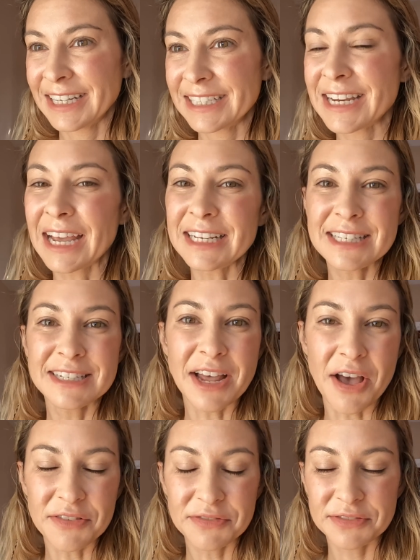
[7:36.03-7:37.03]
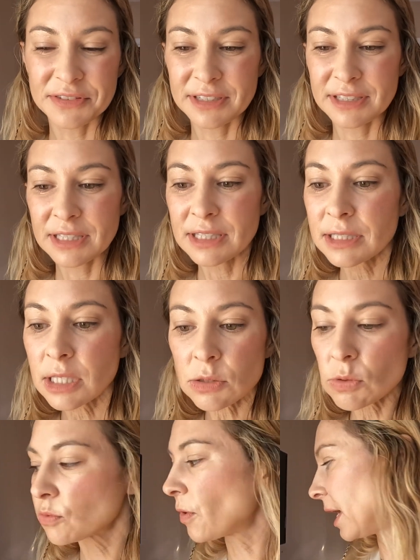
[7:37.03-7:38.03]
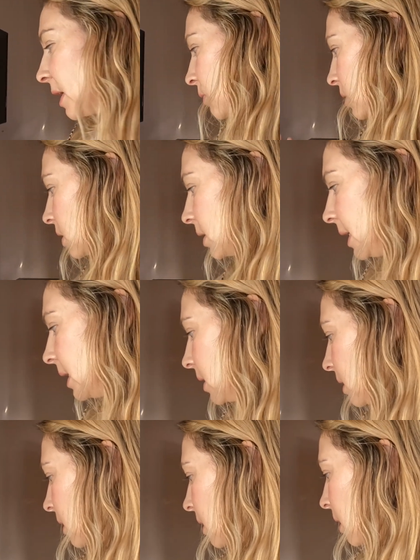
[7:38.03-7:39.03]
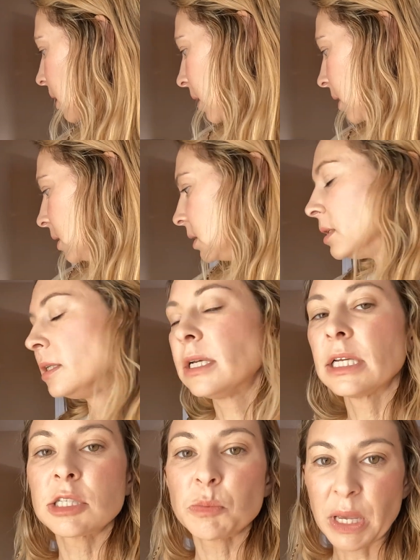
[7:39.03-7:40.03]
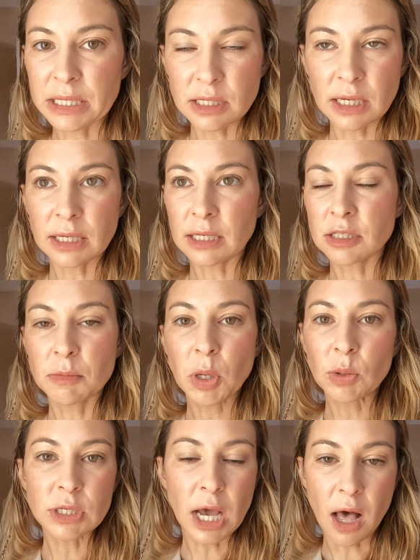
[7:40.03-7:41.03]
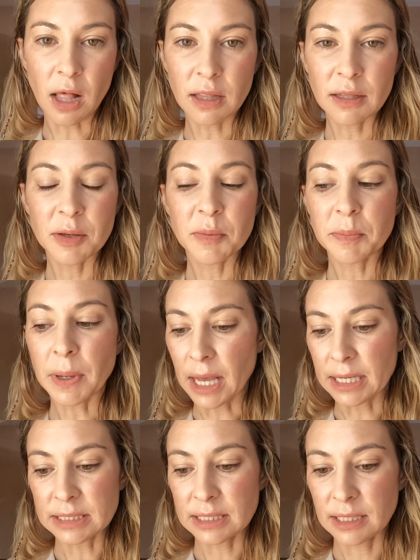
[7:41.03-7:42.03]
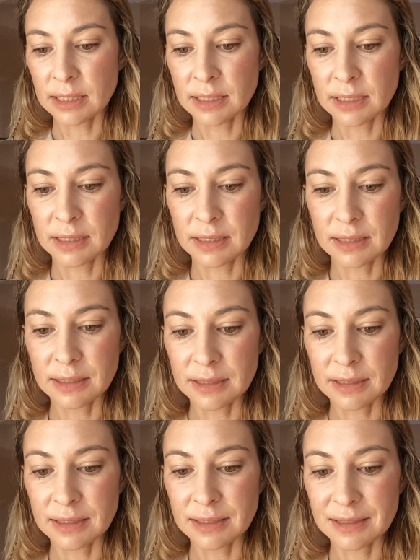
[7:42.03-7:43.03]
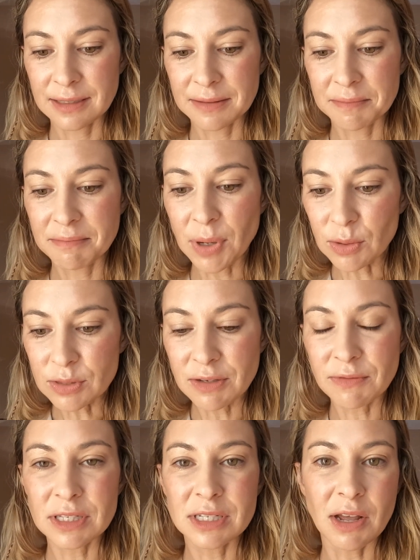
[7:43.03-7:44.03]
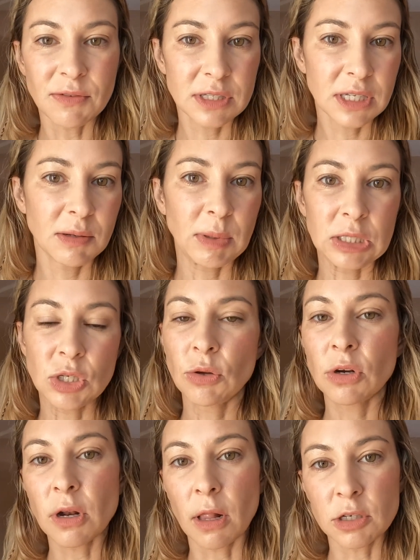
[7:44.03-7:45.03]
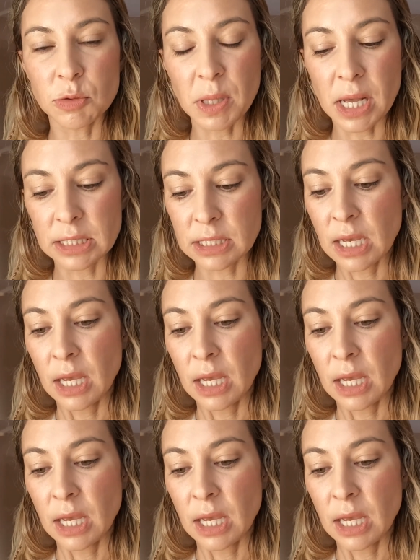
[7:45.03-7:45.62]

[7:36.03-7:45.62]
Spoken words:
nice stuff. This was fine, it was clean, it's basic, it's a motel, but most of the stuff is going to be $200 plus